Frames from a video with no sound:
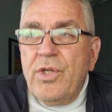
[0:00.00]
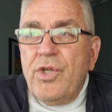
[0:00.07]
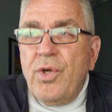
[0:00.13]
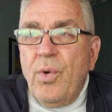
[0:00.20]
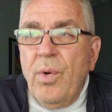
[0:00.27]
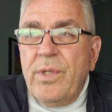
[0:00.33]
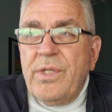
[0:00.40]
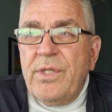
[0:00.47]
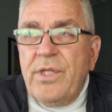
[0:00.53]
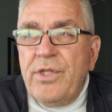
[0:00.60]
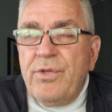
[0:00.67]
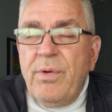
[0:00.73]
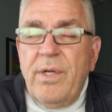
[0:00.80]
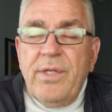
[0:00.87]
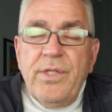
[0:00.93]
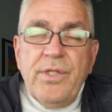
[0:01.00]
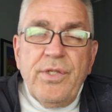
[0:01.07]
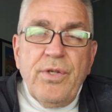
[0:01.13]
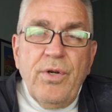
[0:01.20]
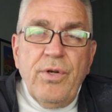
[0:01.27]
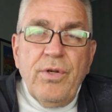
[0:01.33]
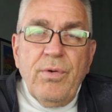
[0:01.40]
show us that the trend has
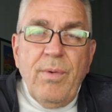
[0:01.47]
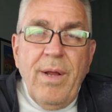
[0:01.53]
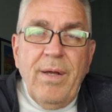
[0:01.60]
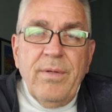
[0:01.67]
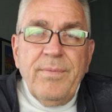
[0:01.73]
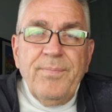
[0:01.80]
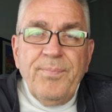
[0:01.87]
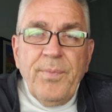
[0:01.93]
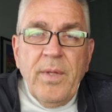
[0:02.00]
turned around.